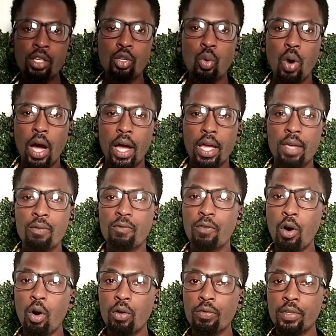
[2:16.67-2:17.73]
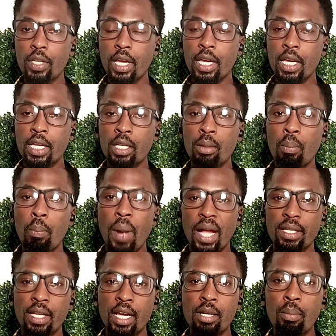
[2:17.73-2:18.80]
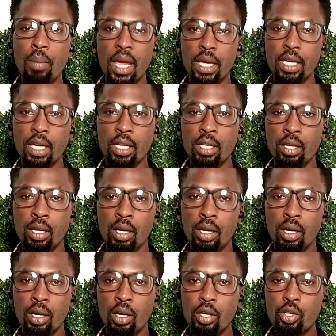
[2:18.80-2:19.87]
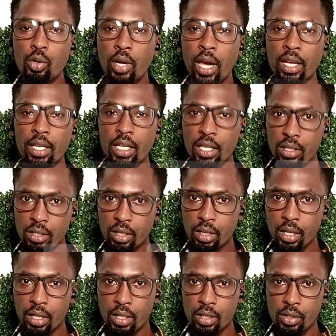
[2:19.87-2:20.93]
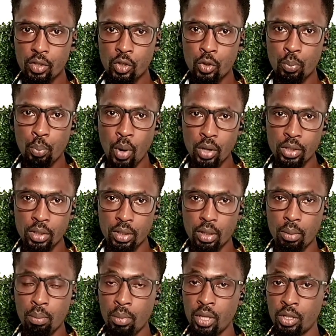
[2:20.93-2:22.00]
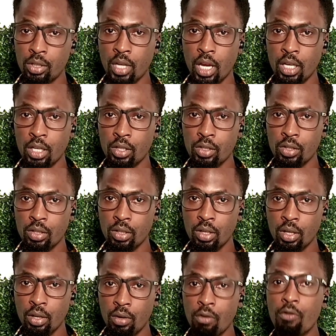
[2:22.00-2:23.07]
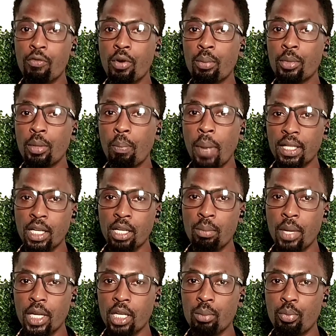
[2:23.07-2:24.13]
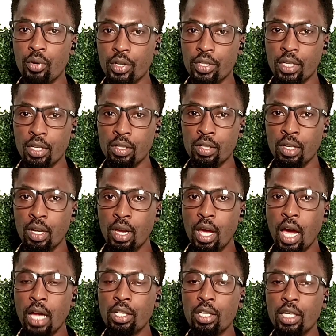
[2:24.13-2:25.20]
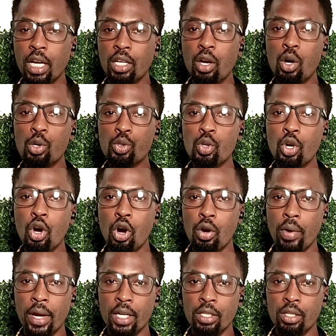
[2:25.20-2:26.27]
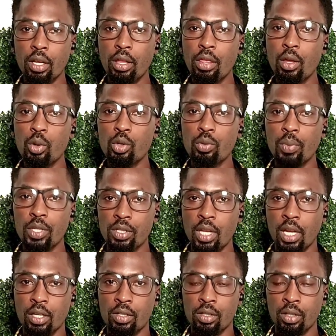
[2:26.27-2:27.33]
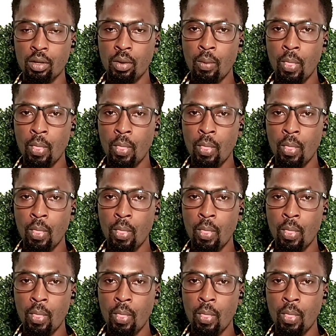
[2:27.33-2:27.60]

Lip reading: you are involved in pattern making, you can easily spot mistakes from the pattern making process and you can also correct those mistakes.